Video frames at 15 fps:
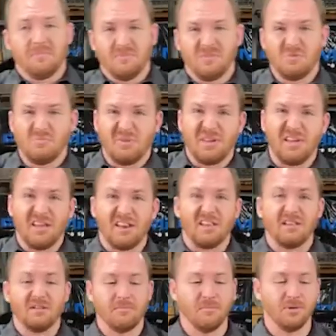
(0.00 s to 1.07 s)

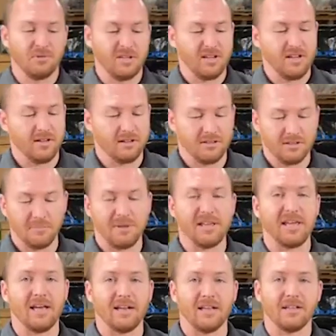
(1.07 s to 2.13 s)
spaghetti, multicolored
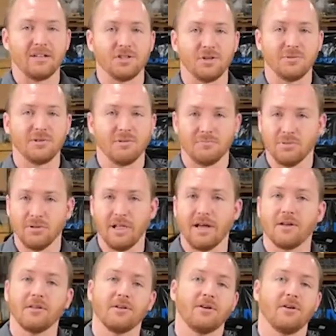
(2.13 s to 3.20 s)
spaghetti that you can pull
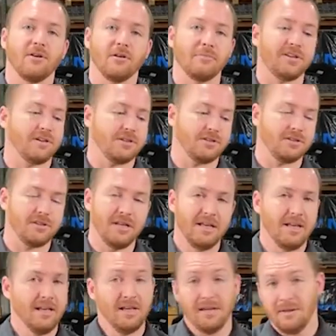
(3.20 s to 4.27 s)
out of the car because
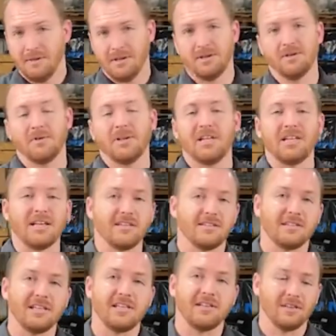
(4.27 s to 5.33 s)
you don't need
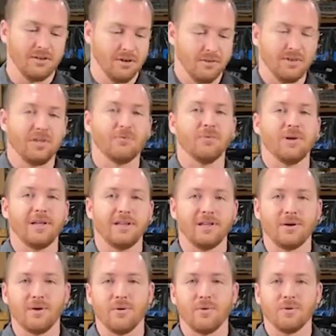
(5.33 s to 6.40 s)
AC, you don't need
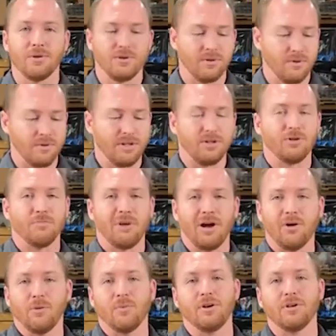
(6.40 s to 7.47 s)
radio, you don't need your
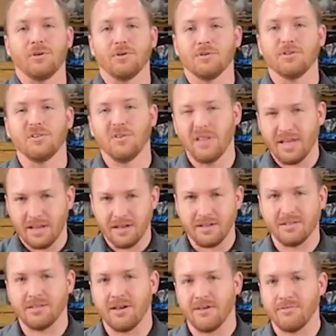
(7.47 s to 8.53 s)
power windows, you know, that kind
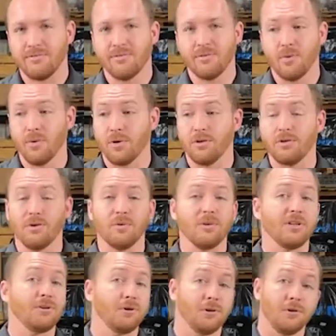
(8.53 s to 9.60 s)
of stuff, or you don't
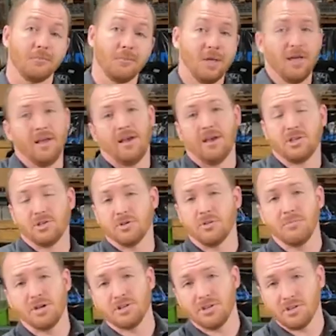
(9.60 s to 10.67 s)
need your extra
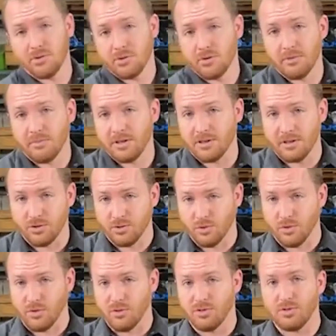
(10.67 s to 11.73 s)
emissions equipment
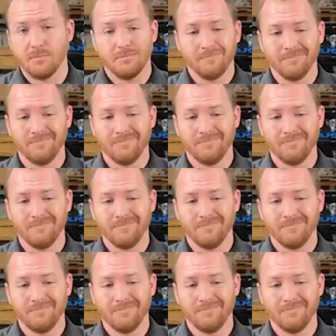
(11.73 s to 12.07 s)
controls,